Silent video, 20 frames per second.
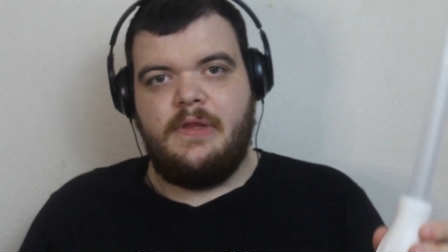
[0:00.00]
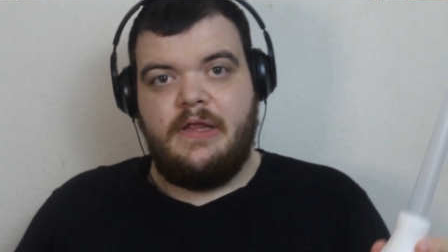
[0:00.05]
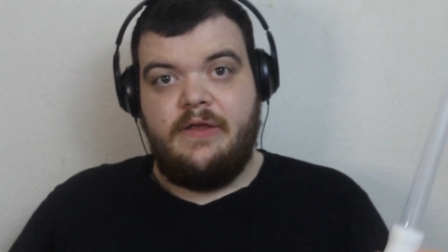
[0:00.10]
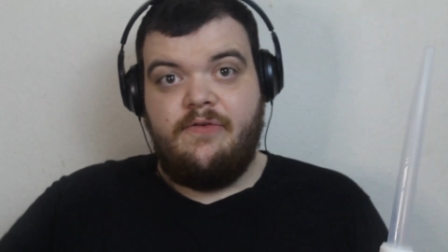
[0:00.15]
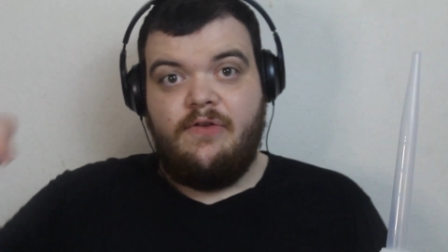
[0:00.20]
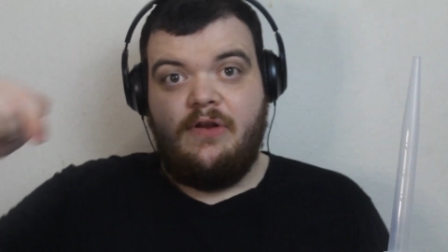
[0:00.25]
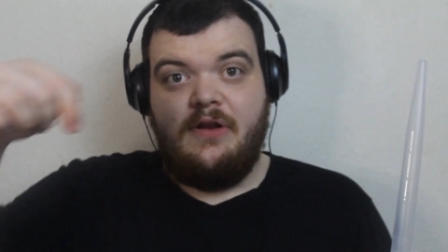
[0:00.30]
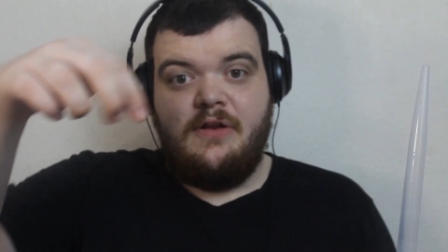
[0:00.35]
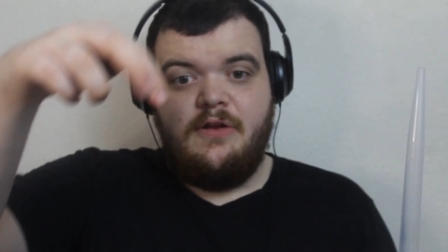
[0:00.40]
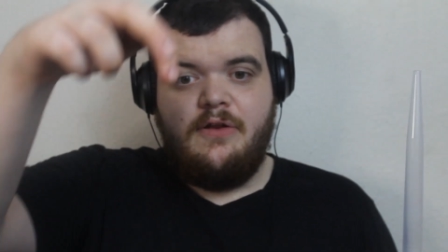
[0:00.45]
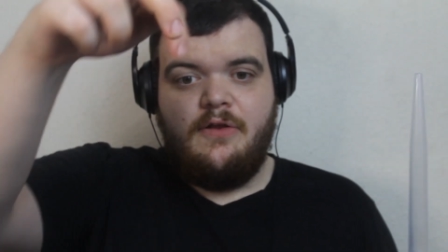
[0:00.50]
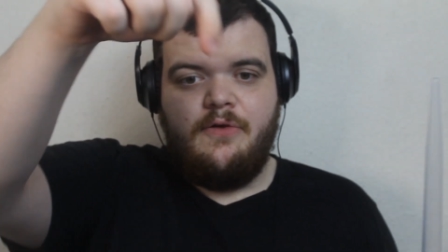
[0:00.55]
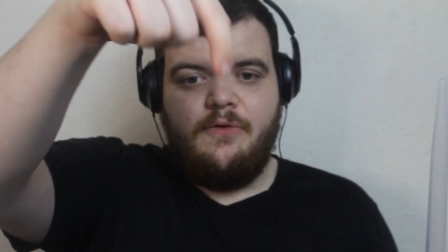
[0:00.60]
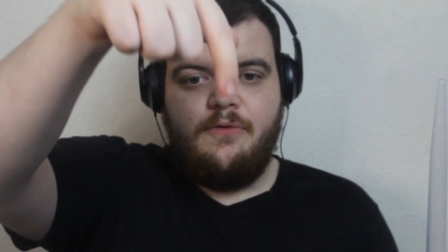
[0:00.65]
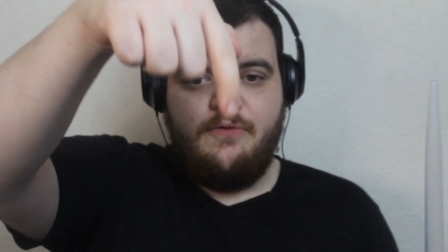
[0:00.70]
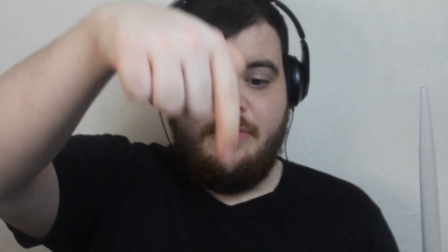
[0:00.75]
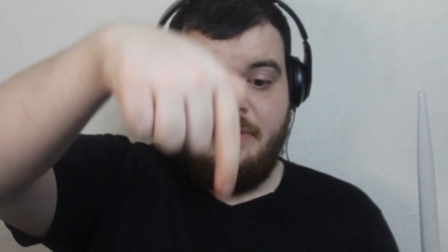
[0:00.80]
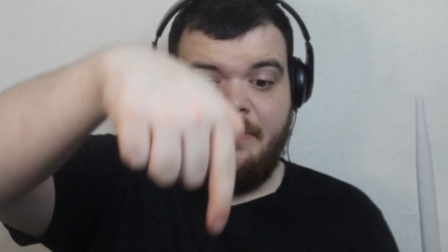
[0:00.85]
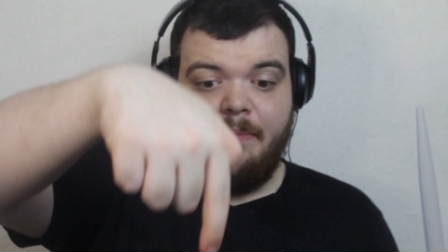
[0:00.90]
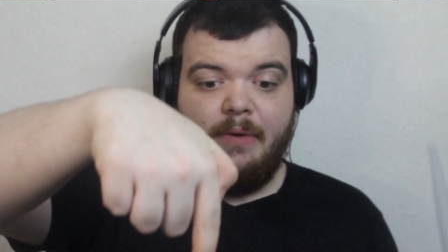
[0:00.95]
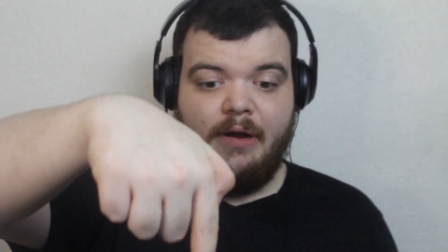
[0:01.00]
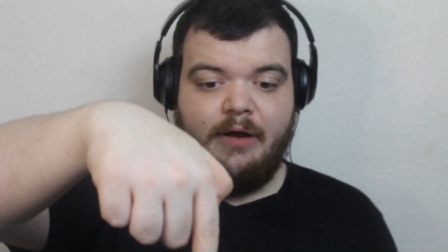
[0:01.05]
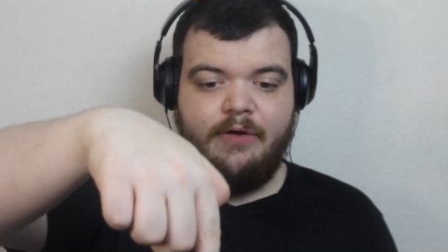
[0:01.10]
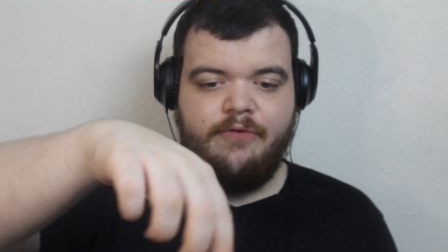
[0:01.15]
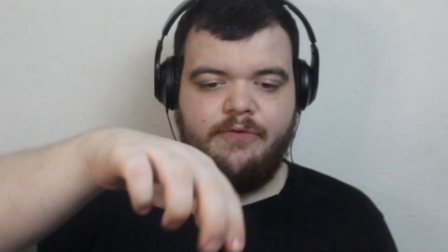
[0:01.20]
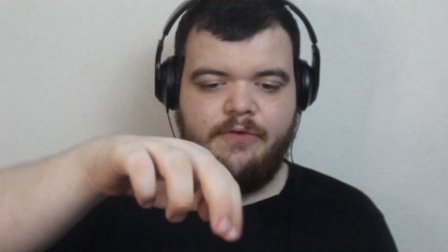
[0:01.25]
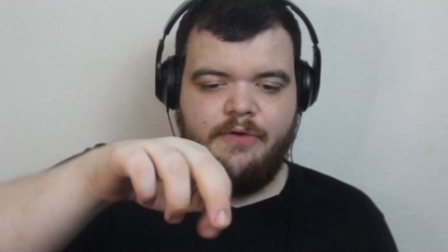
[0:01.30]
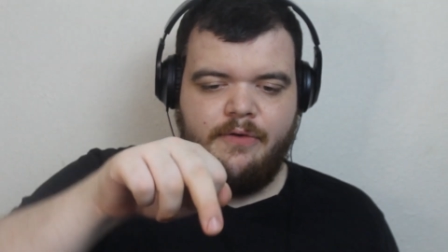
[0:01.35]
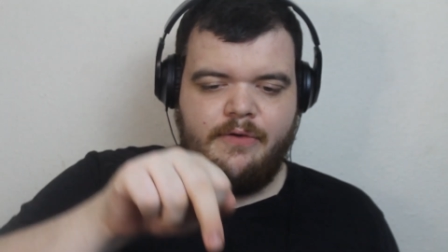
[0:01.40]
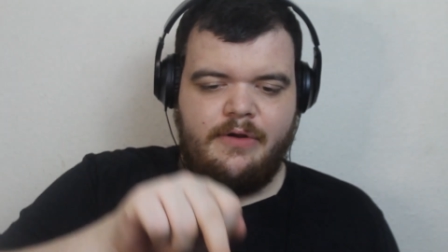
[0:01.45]
If you didn't know, the
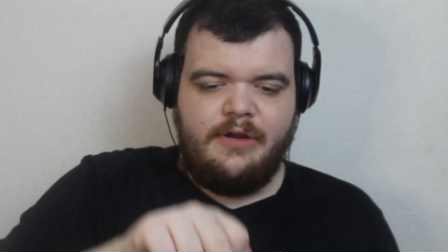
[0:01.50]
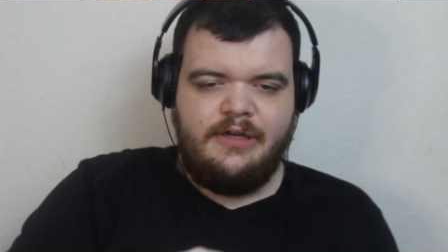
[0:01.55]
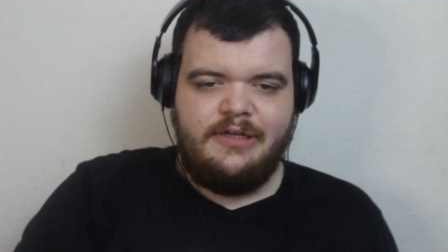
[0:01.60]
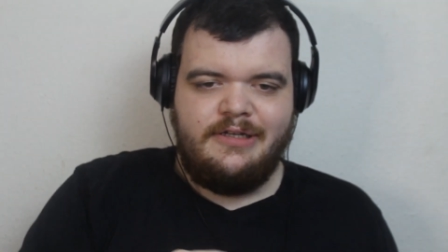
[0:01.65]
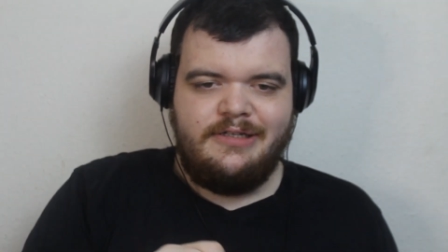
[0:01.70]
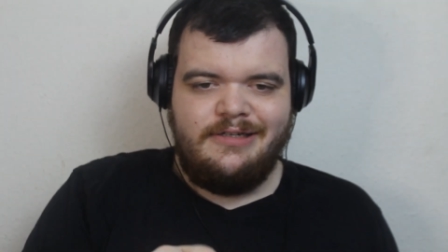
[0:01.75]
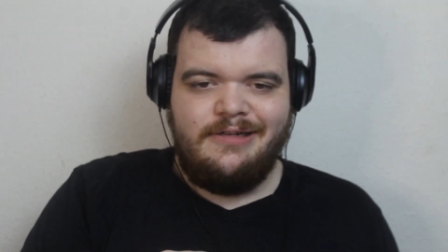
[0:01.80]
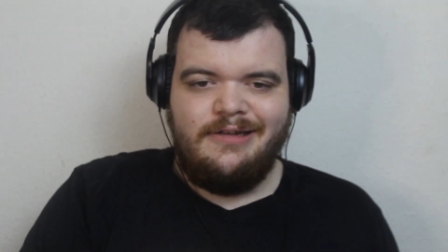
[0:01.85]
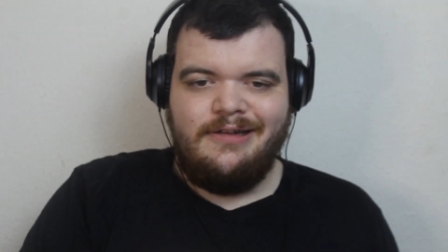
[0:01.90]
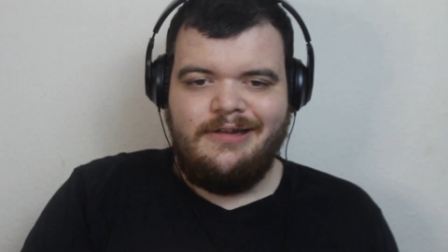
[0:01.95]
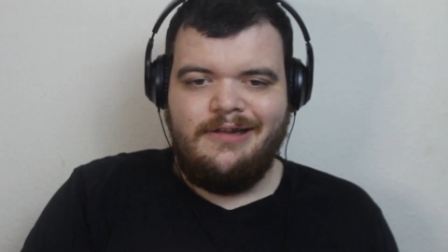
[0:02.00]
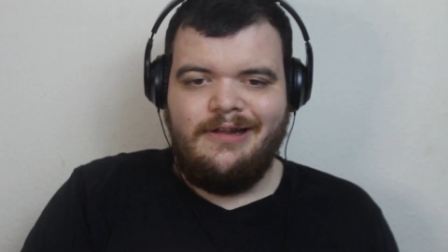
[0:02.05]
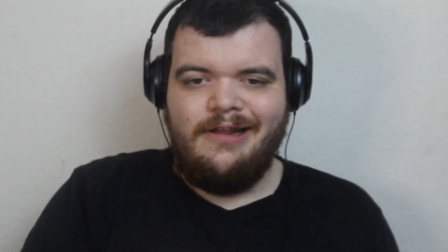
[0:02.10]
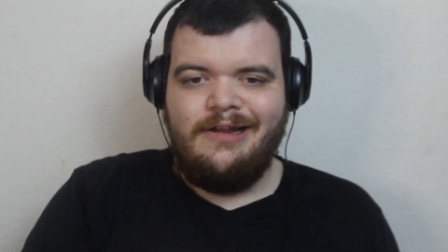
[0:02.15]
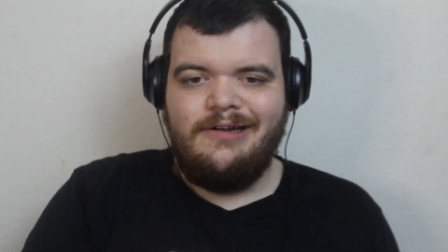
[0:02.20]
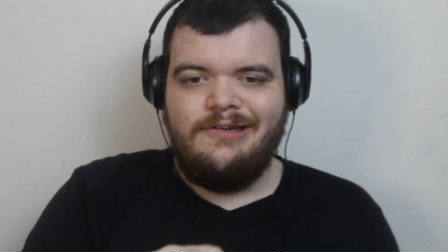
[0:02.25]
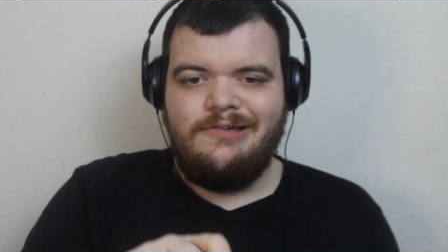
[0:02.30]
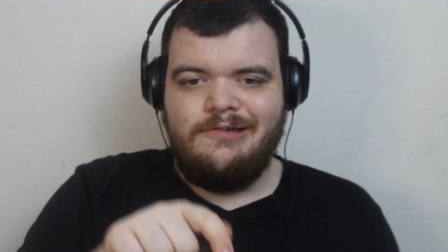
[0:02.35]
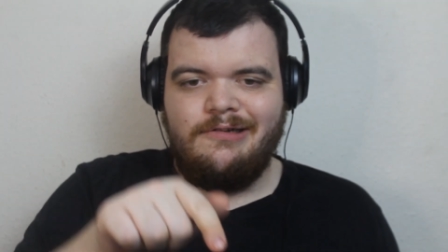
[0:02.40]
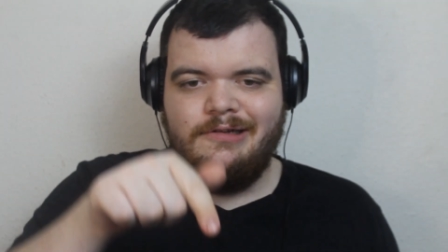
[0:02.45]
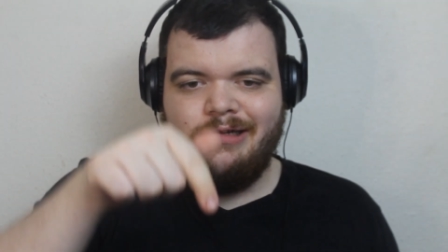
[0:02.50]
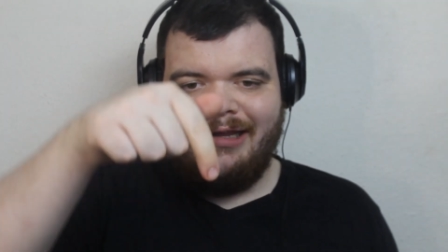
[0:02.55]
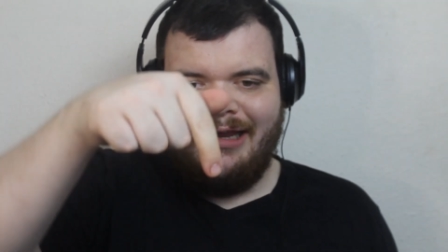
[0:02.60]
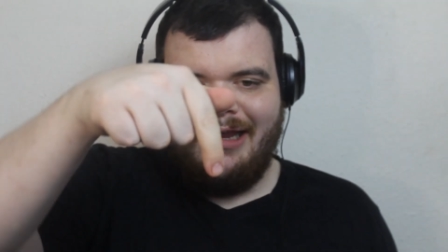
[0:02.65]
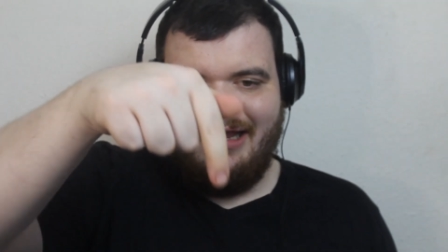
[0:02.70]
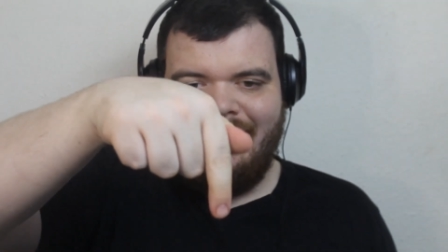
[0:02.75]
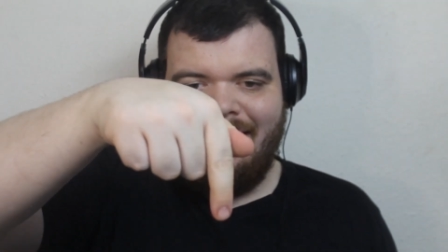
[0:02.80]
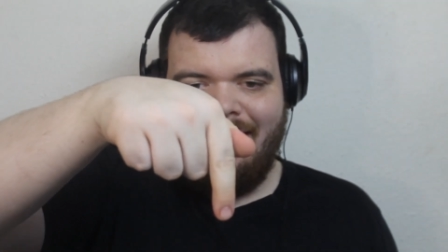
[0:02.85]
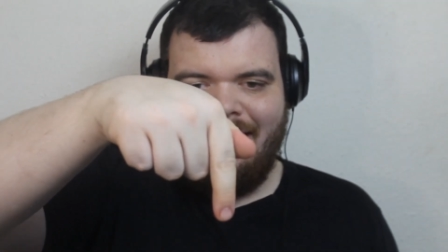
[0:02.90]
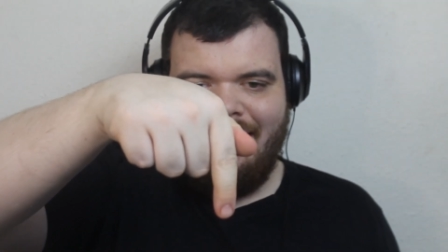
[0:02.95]
microphone is literally